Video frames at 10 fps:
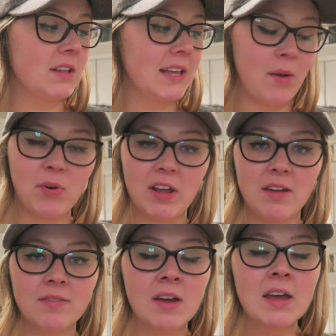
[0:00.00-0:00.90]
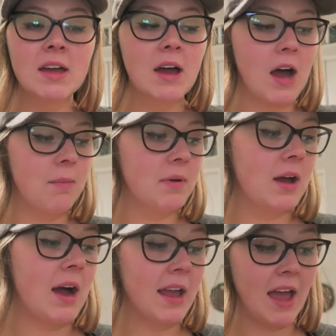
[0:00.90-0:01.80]
Collaborative. Um,
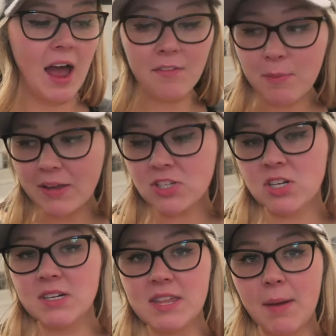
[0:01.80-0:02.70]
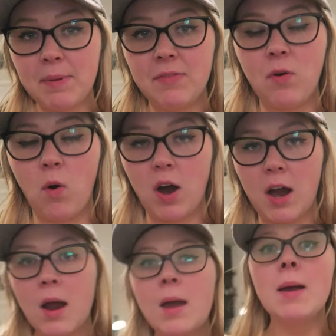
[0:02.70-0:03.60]
I have mentioned that
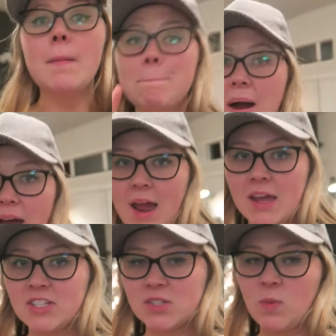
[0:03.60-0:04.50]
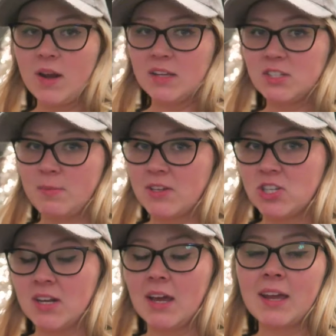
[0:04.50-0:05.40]
before, but I just wanted to
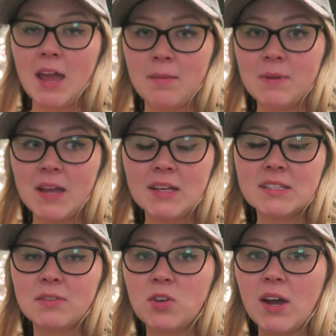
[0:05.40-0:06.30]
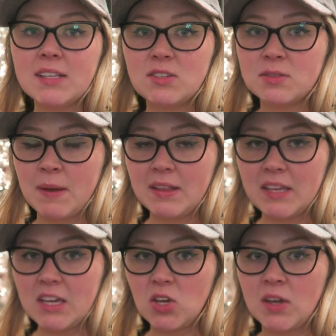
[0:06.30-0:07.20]
mention it again because if you guys use my
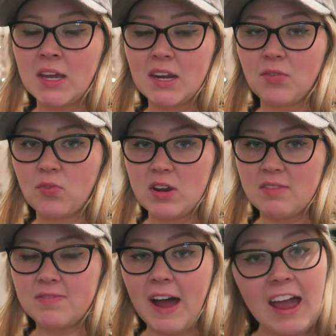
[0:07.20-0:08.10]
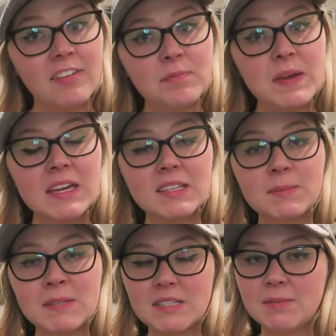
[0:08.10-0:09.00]
link, you can get a free
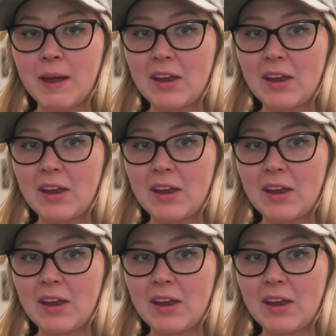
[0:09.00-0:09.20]
five-piece Mrs.